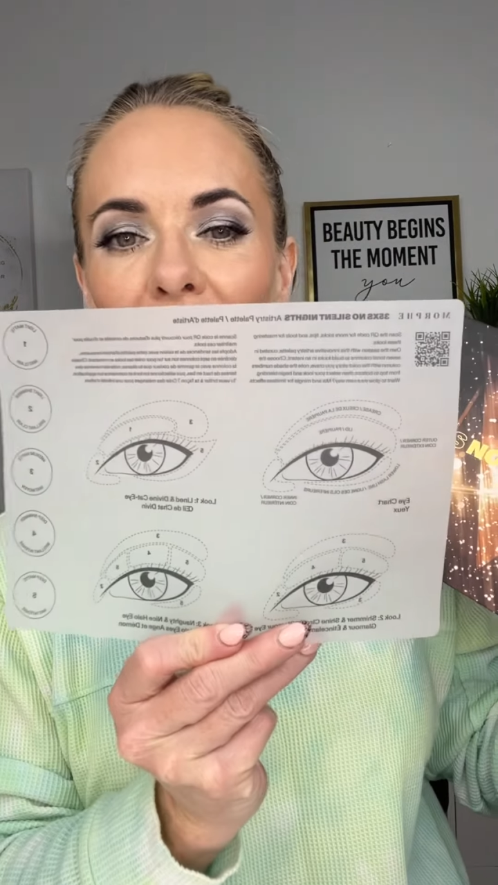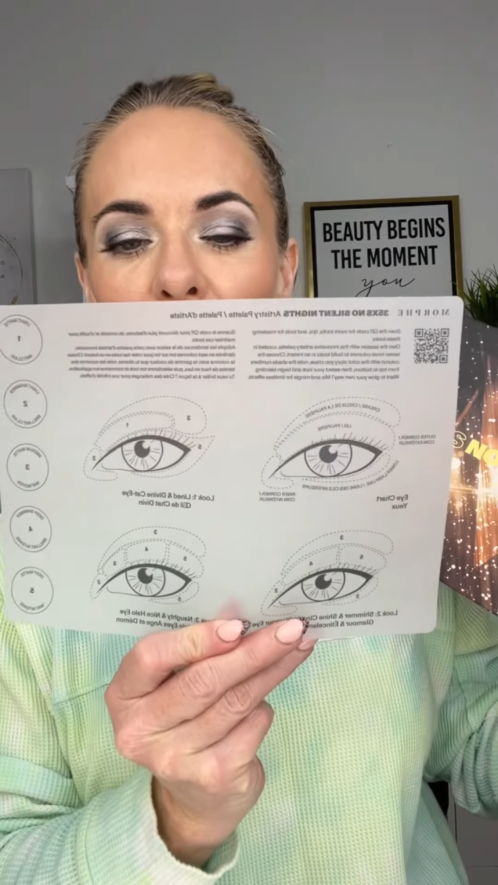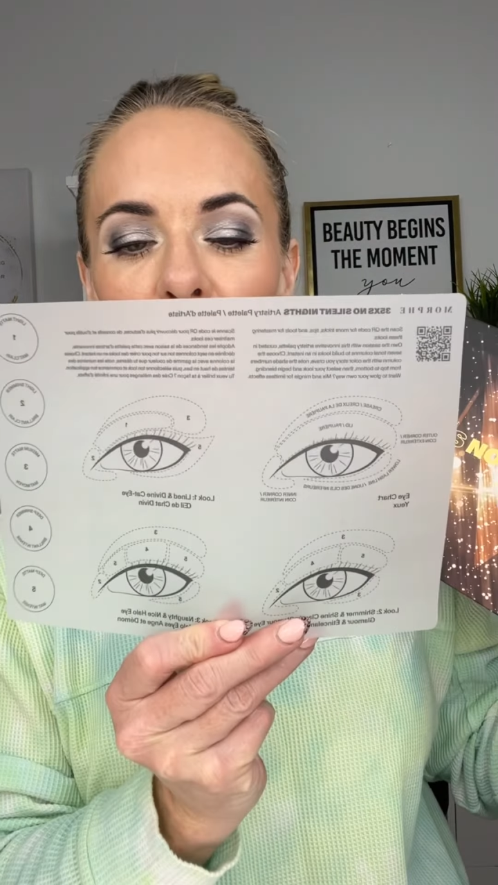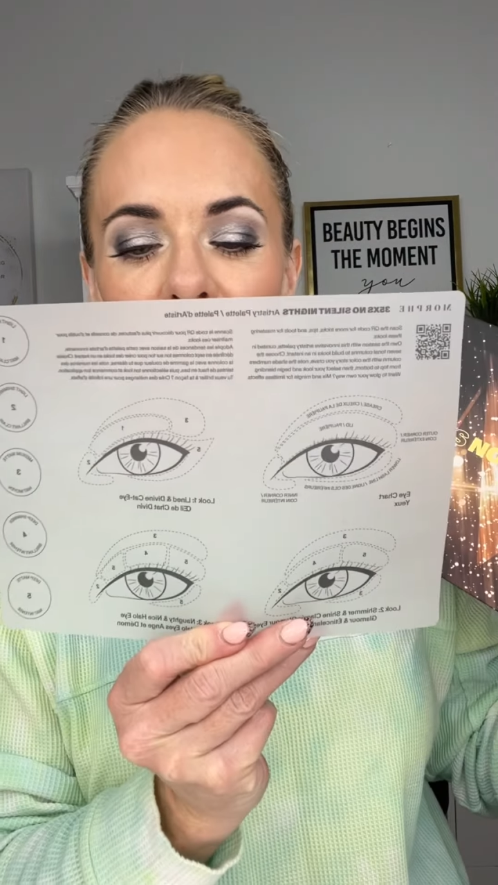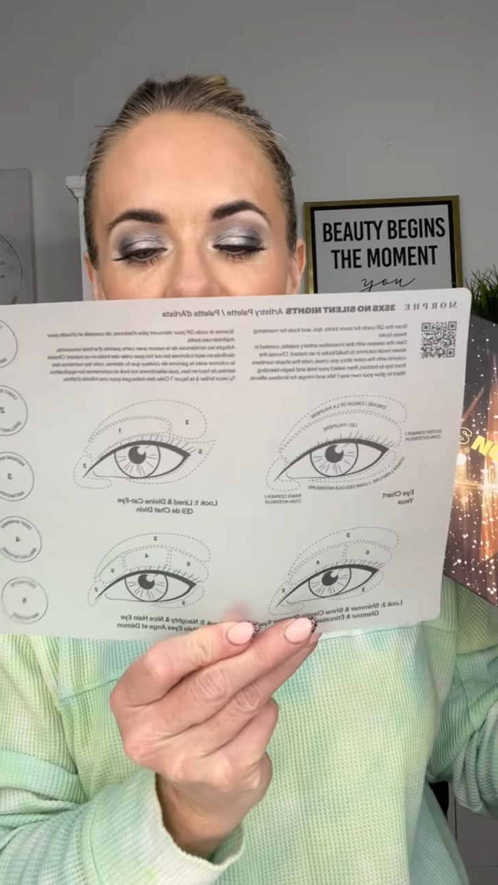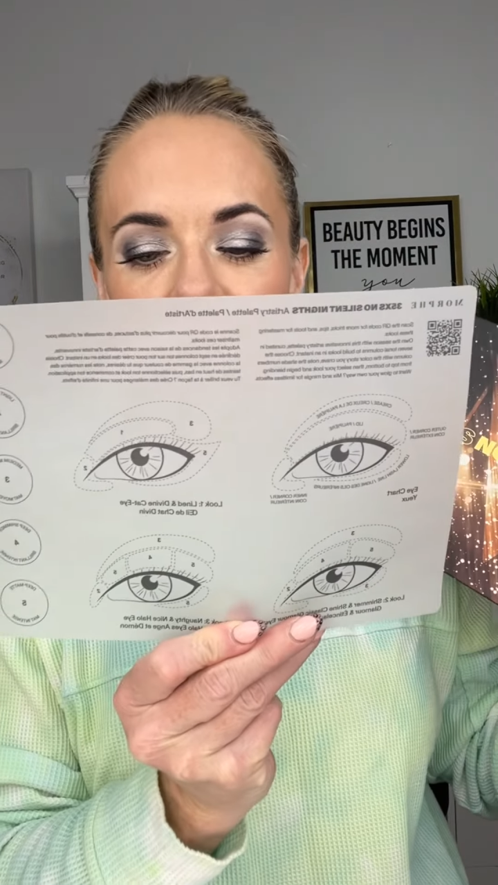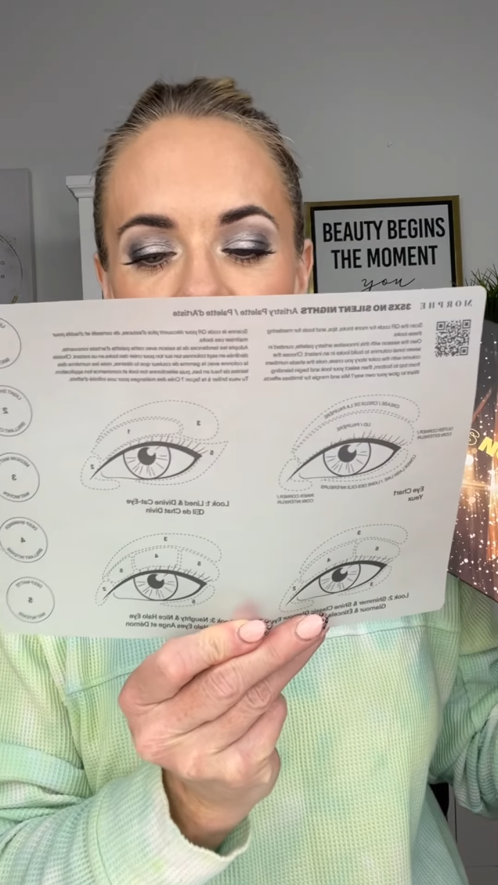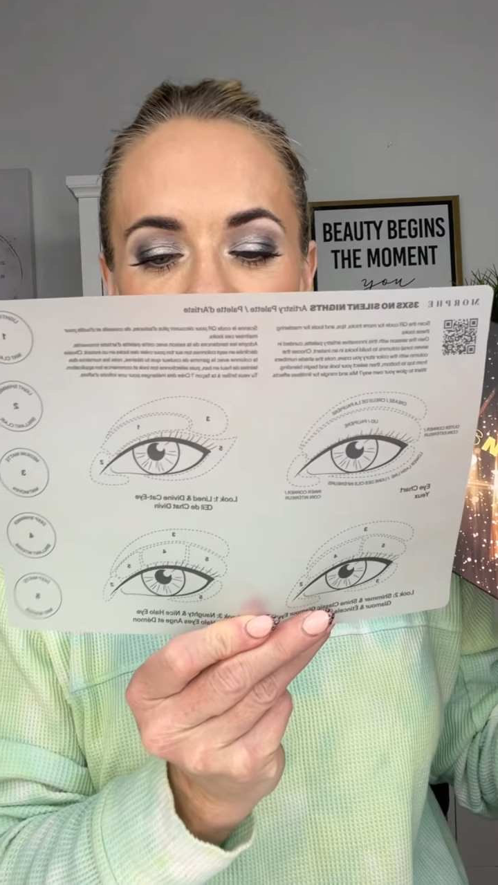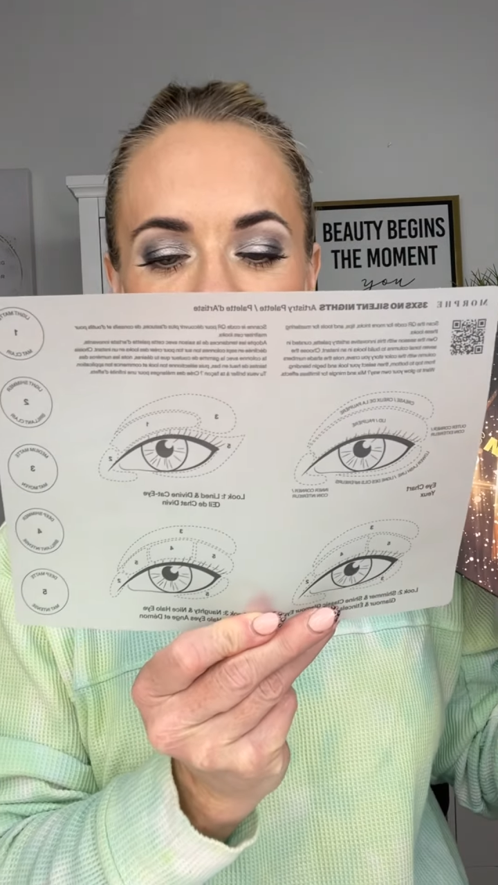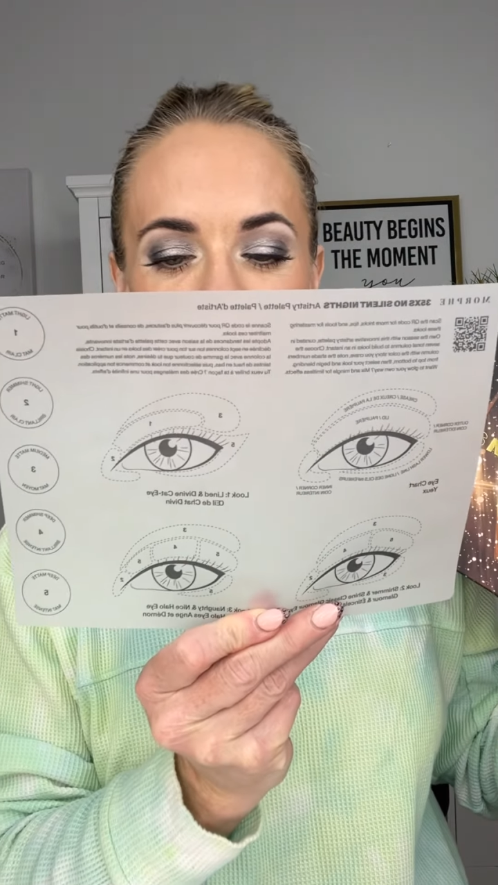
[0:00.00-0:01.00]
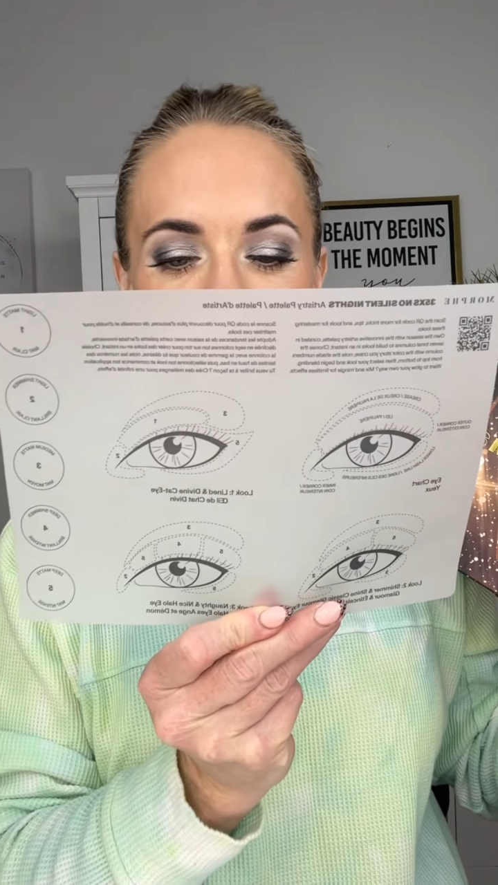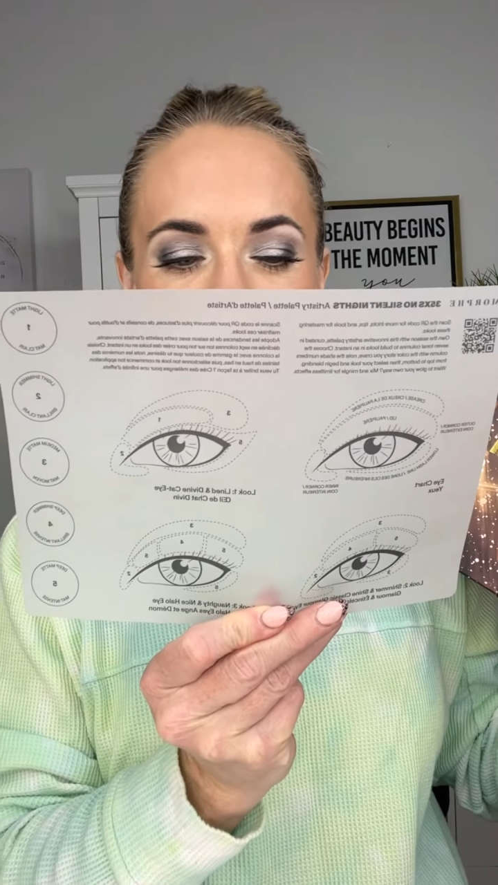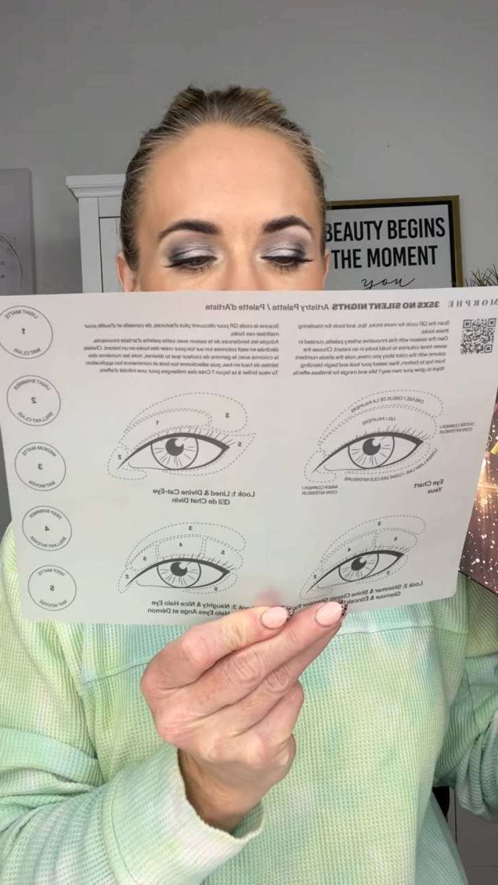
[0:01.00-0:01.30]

looks that you could do.